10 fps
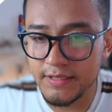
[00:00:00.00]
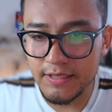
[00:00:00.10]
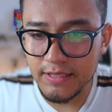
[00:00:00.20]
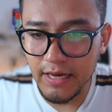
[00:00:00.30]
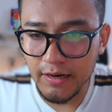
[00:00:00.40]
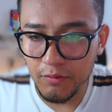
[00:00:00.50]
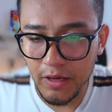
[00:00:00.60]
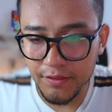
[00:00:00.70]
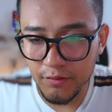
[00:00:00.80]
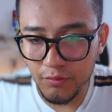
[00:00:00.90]
Let's start
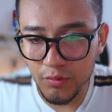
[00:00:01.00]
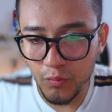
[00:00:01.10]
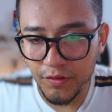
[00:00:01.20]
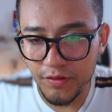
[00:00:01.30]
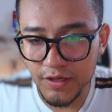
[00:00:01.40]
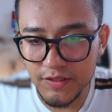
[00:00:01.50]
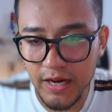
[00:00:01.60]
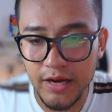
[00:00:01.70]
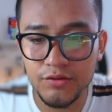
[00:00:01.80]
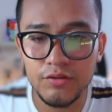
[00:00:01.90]
at the root with
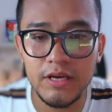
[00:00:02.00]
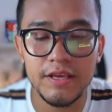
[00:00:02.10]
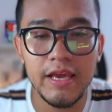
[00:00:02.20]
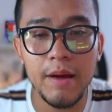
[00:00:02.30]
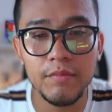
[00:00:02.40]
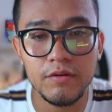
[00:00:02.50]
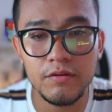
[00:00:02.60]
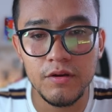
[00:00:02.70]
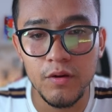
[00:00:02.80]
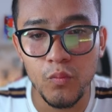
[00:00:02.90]
this
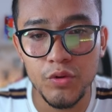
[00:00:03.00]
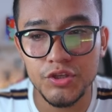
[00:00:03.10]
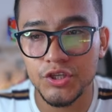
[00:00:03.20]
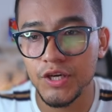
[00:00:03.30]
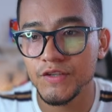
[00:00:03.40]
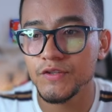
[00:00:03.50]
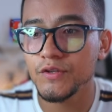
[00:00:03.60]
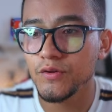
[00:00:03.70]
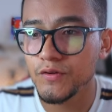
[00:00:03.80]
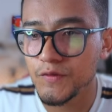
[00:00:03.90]
Azure.YAML, which
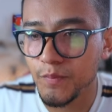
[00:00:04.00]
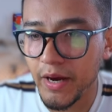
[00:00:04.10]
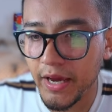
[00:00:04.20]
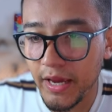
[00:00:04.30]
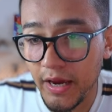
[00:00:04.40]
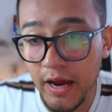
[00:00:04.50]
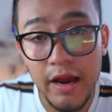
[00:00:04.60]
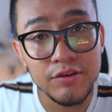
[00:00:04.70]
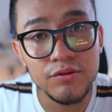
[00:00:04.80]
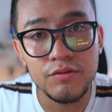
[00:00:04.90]
is used by
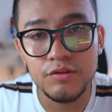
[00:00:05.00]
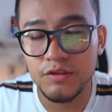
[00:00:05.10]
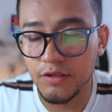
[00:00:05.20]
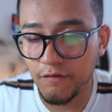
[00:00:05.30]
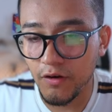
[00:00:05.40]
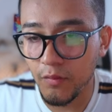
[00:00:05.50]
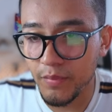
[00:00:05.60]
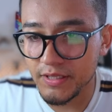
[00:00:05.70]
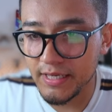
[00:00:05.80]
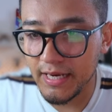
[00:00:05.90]
Azure
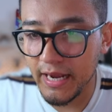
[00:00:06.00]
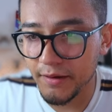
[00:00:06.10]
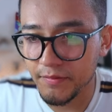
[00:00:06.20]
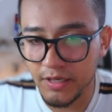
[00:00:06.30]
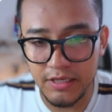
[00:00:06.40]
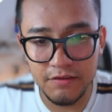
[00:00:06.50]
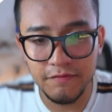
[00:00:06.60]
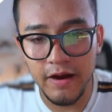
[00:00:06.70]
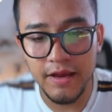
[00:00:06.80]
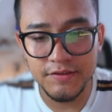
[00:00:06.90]
Developer CLI. It
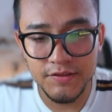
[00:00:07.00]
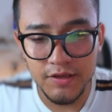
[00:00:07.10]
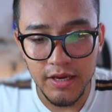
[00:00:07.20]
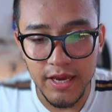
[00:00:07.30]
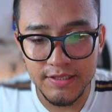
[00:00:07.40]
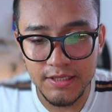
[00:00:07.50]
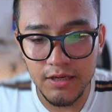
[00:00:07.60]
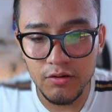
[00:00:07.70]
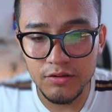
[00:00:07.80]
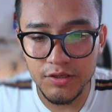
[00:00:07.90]
defines a
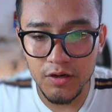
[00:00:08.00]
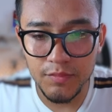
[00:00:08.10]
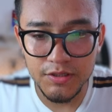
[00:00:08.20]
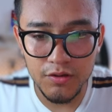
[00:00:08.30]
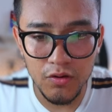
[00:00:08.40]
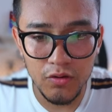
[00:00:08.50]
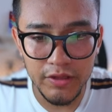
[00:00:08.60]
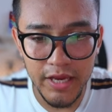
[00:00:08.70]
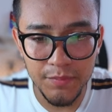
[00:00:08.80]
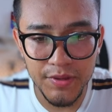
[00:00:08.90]
single service
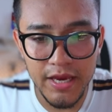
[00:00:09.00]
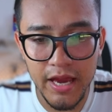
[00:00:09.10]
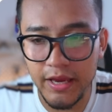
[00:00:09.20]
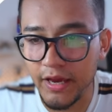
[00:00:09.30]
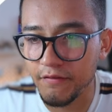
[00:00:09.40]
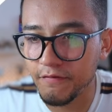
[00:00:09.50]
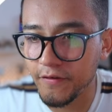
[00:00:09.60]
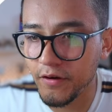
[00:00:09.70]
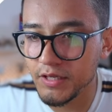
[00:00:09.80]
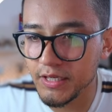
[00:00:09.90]
called API
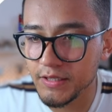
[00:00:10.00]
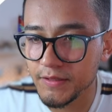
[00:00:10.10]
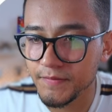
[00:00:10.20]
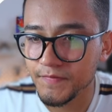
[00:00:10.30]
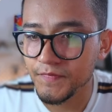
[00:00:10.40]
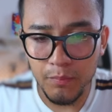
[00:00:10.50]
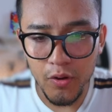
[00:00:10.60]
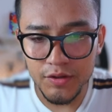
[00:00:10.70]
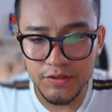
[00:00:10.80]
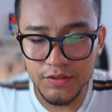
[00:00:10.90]
and frontend,
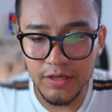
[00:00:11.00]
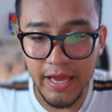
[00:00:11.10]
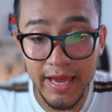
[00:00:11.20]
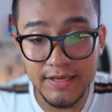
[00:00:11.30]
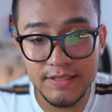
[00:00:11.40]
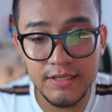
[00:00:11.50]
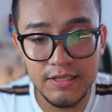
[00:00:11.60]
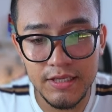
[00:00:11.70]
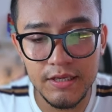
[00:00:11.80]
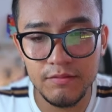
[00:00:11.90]
endpoints
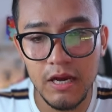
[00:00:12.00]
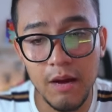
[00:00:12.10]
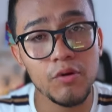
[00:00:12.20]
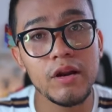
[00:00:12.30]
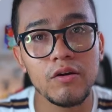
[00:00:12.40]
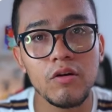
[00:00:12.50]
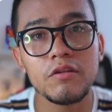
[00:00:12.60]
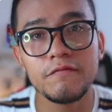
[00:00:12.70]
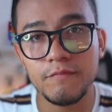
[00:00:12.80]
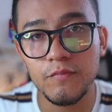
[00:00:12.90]
ACD. I'm going to
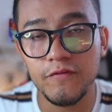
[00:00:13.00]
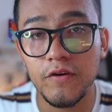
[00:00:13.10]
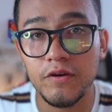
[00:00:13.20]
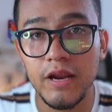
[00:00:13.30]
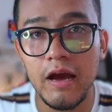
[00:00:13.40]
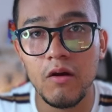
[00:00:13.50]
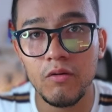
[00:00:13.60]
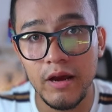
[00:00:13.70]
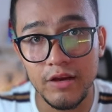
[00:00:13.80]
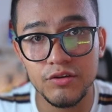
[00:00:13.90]
call it from
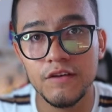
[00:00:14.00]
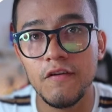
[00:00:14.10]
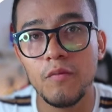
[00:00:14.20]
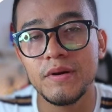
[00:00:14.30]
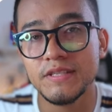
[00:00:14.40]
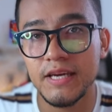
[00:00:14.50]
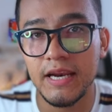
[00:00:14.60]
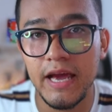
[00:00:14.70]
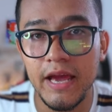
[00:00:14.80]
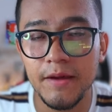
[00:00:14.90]
now Azure Developer
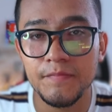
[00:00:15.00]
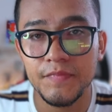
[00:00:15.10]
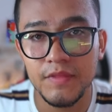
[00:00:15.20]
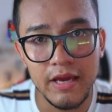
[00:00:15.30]
CLI